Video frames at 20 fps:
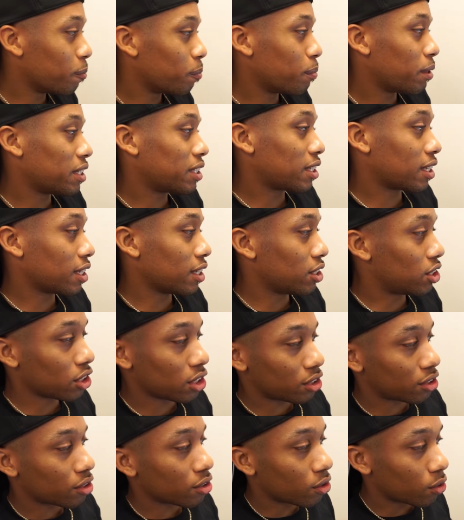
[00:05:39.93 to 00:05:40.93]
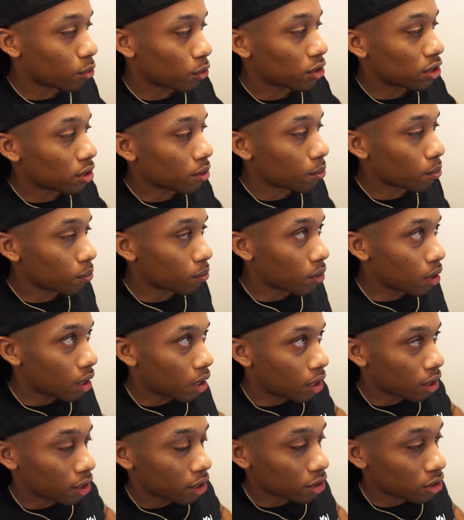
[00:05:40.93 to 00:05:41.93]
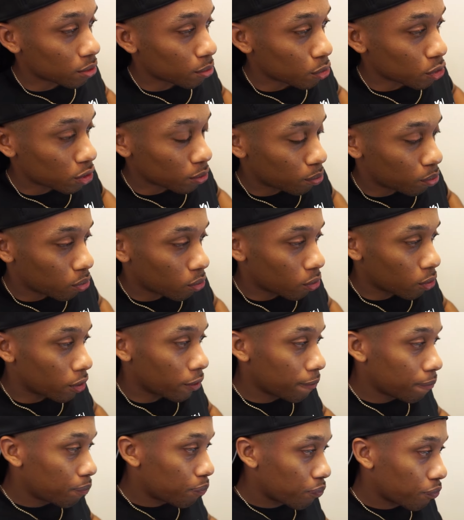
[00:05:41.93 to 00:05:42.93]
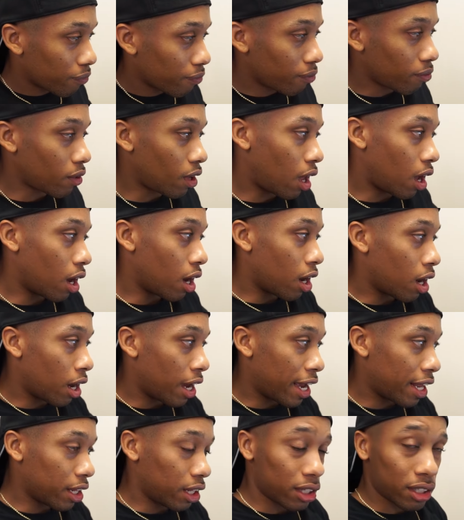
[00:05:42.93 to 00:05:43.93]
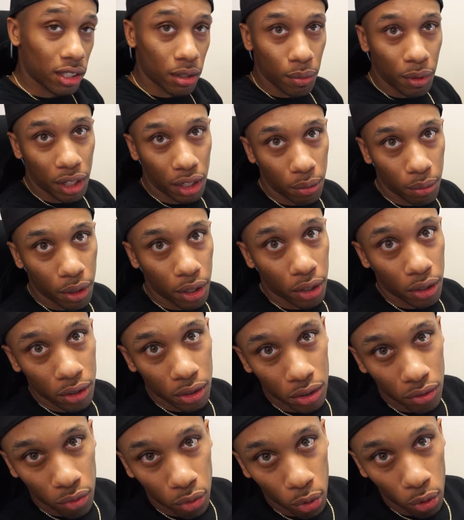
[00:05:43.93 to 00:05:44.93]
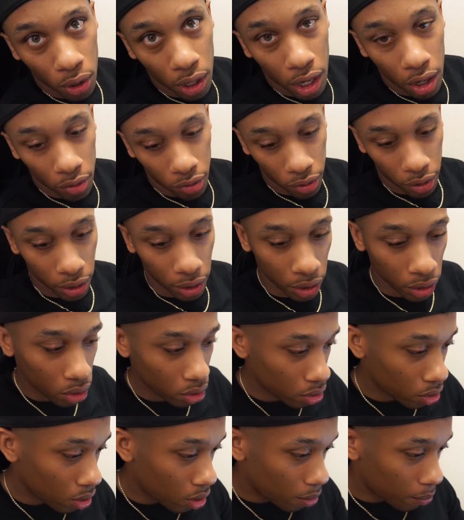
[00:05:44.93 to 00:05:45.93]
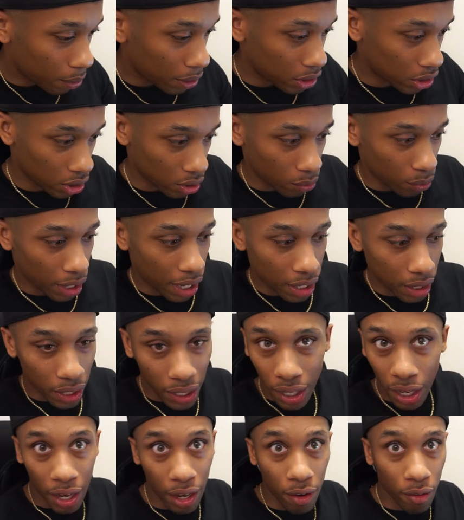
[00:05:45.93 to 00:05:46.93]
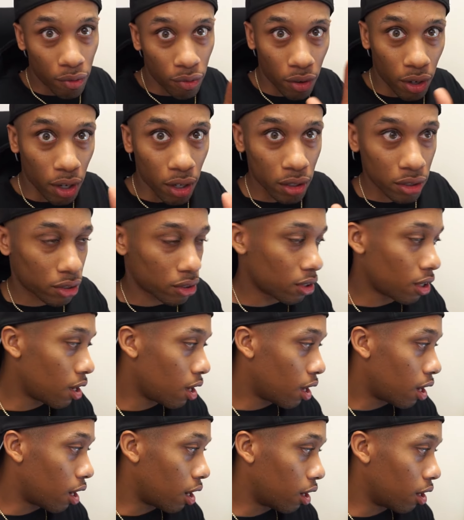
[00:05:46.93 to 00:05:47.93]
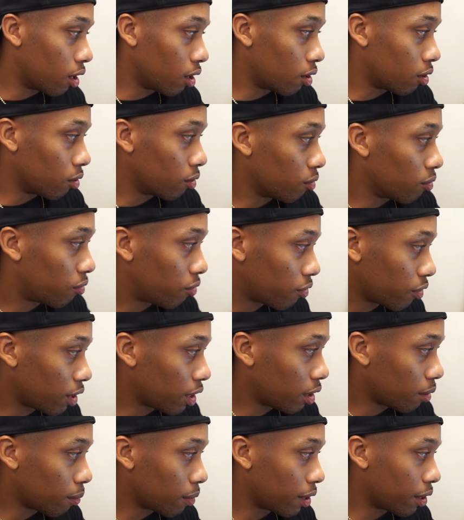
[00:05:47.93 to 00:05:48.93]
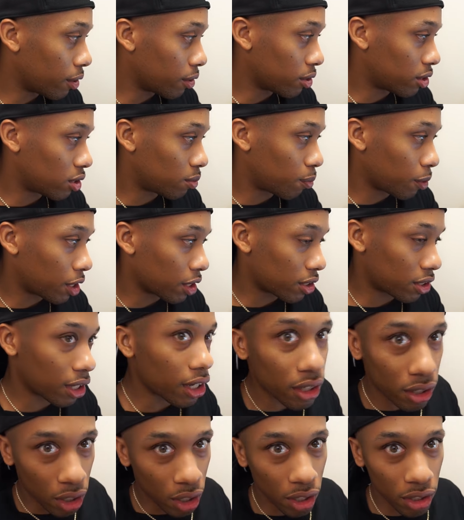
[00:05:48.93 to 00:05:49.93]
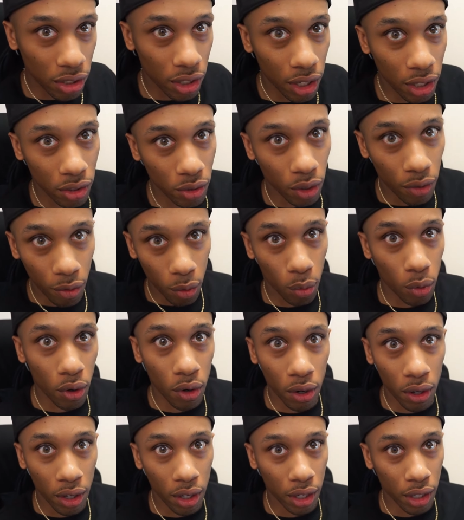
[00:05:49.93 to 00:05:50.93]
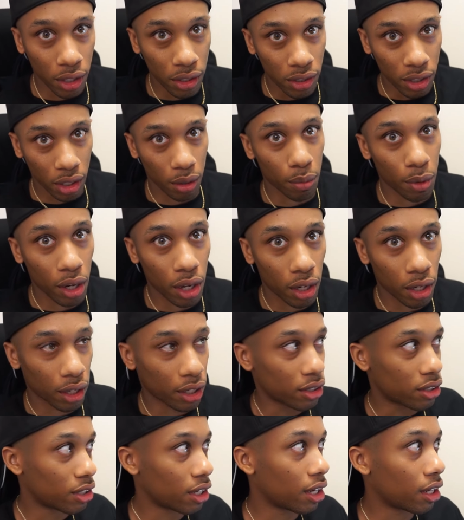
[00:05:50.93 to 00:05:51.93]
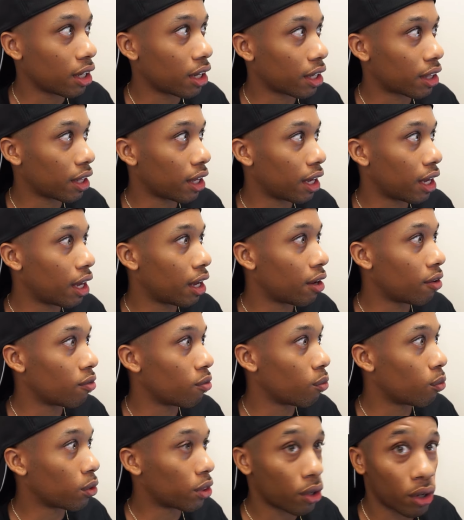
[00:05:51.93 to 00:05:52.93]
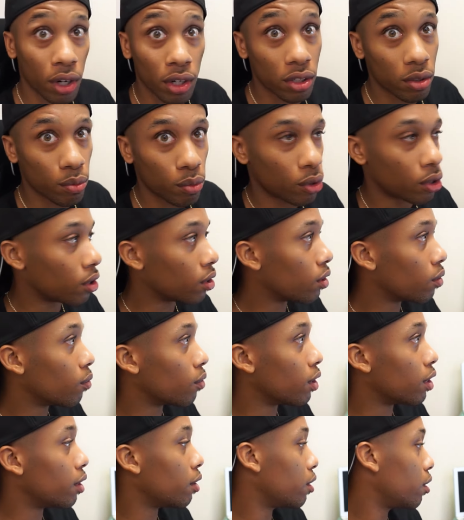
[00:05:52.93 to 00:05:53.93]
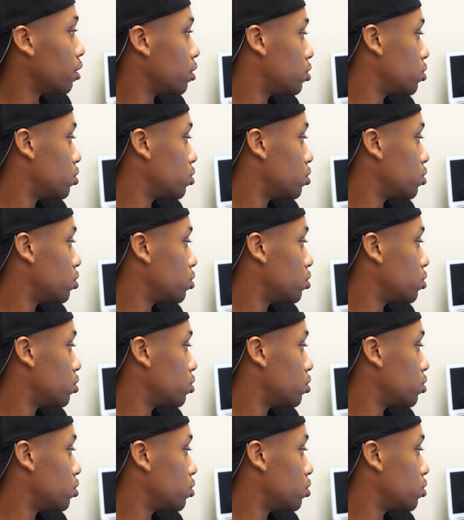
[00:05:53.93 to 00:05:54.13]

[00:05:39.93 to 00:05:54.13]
Basically just doing some customer support, handling some emails for Alphalete. Basically we have like an influx of emails just because today's launch day, so everyone is emailing and saying like they have with their customer related